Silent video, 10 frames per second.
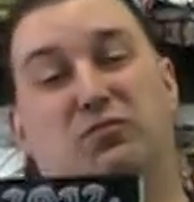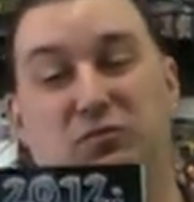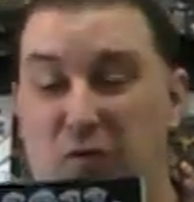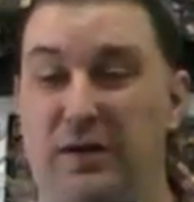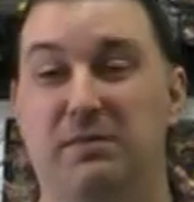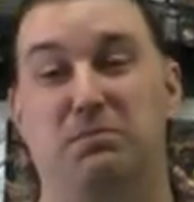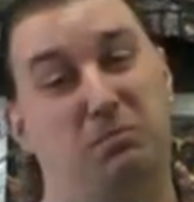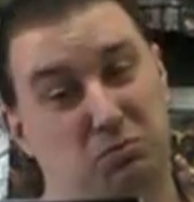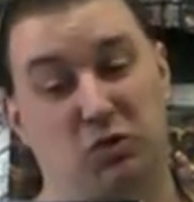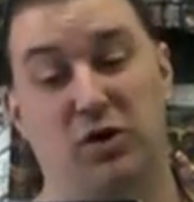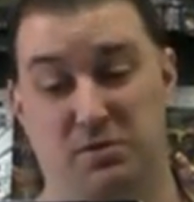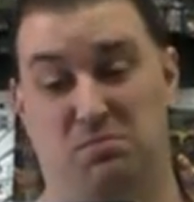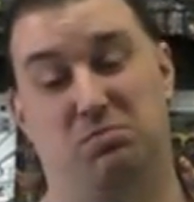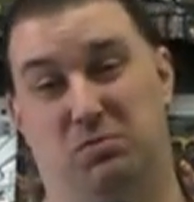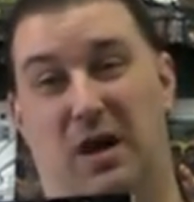Really good.
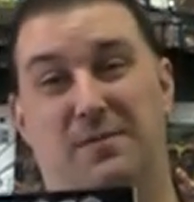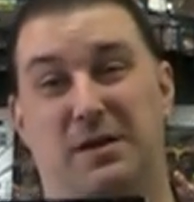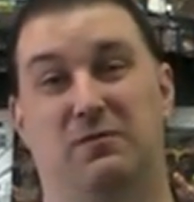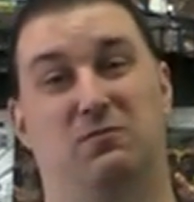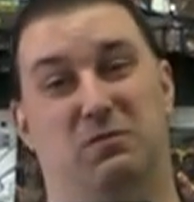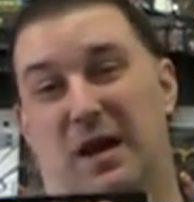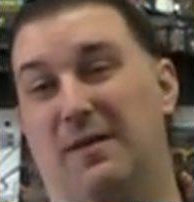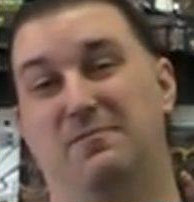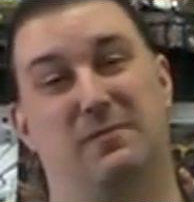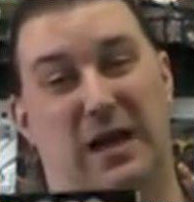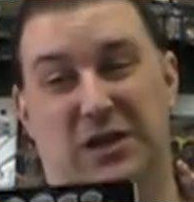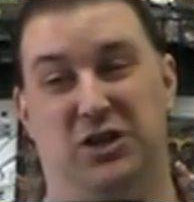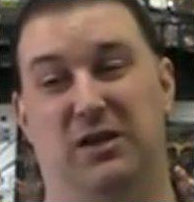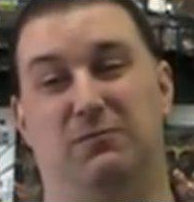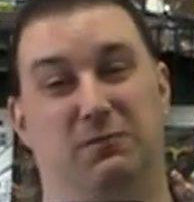I mean, I'm
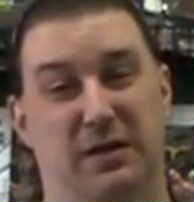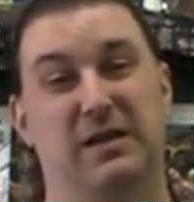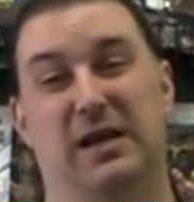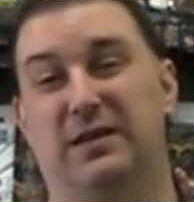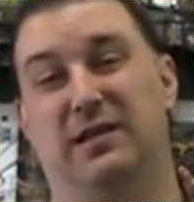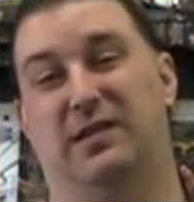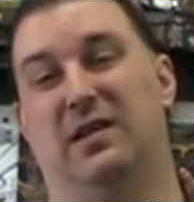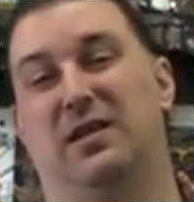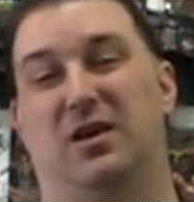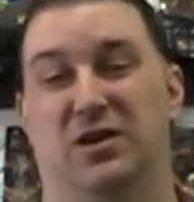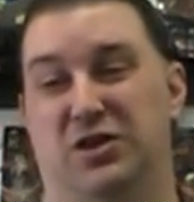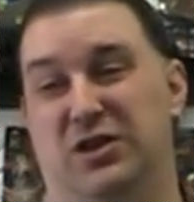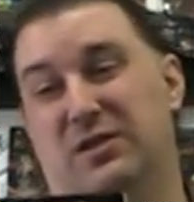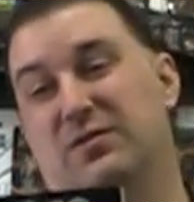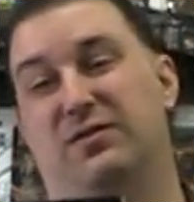actually really like this anthology.
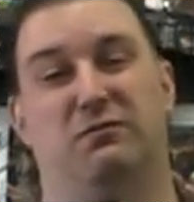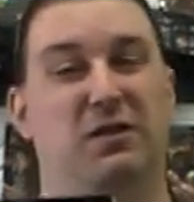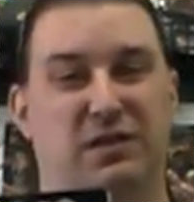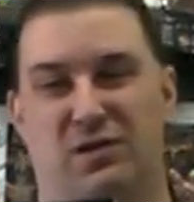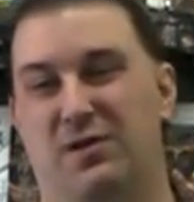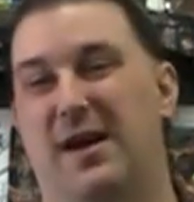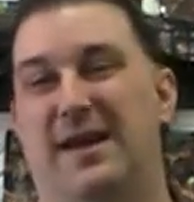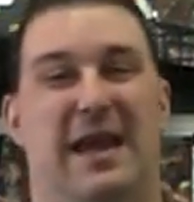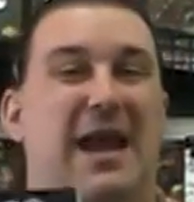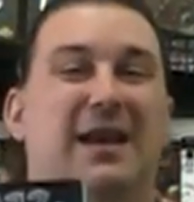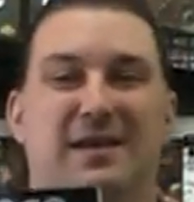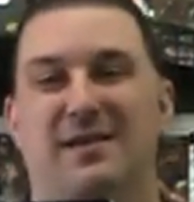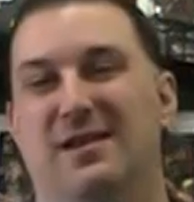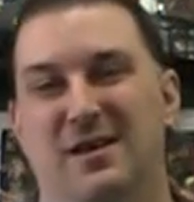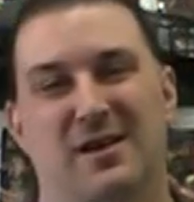There's one story I
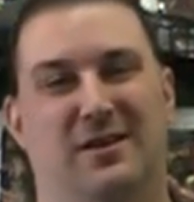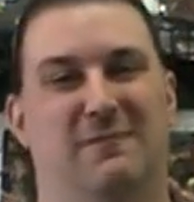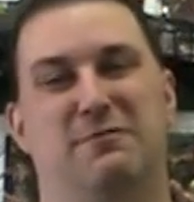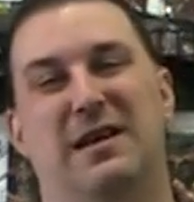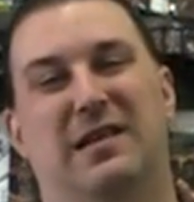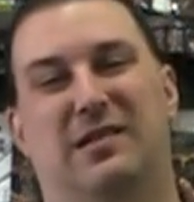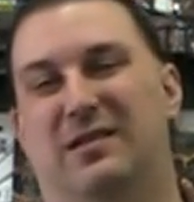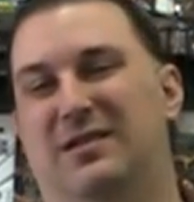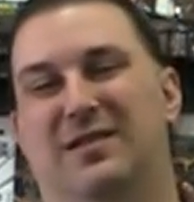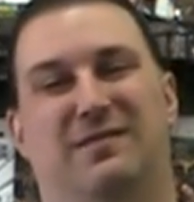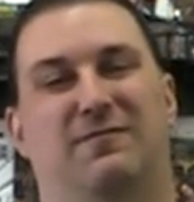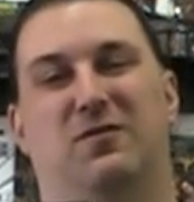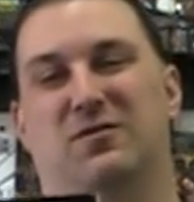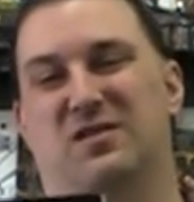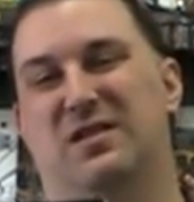hated to bits just
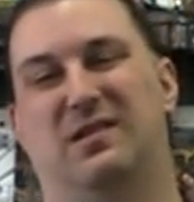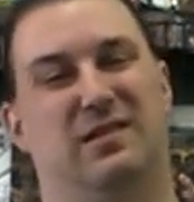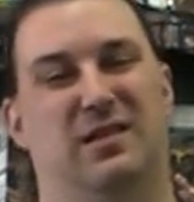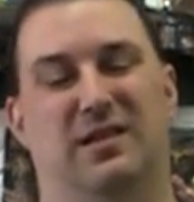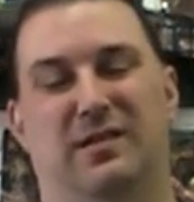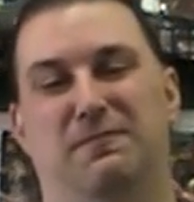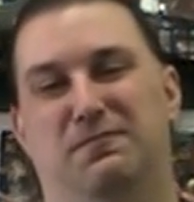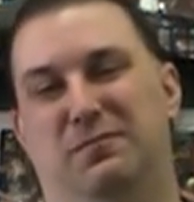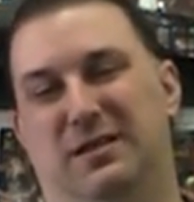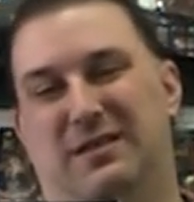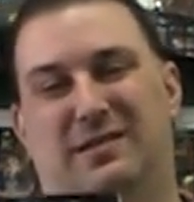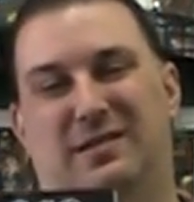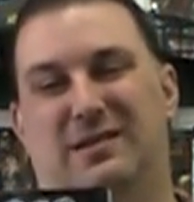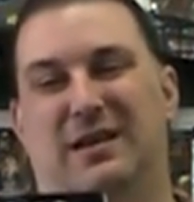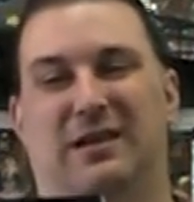for the
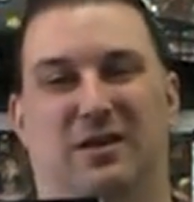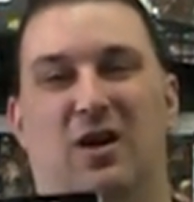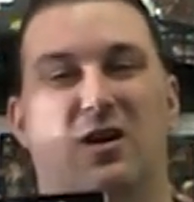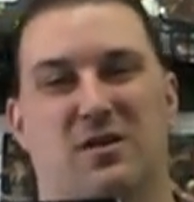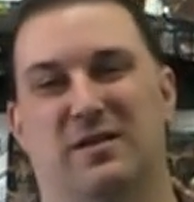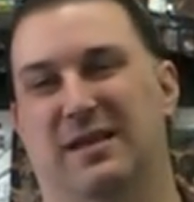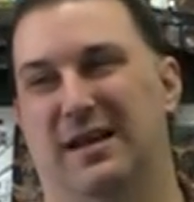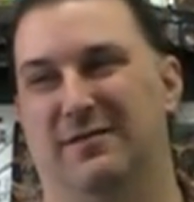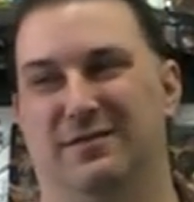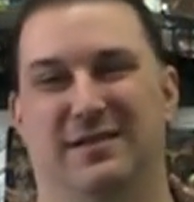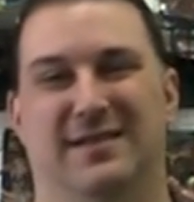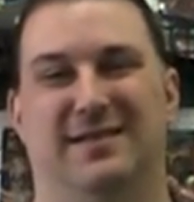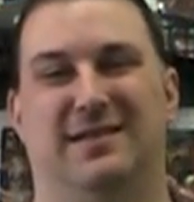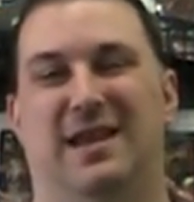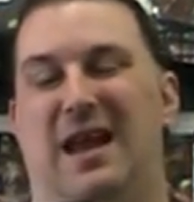simplistic art that
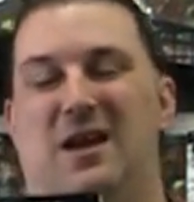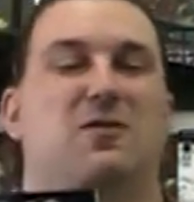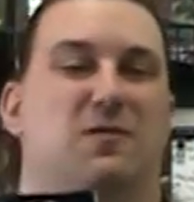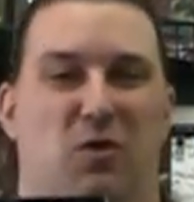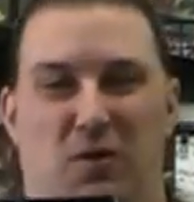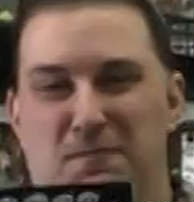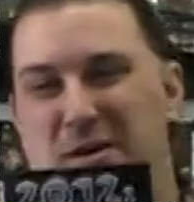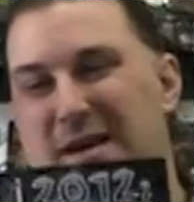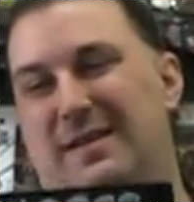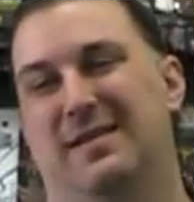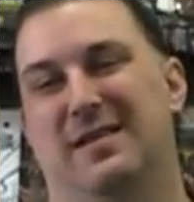is terrible, but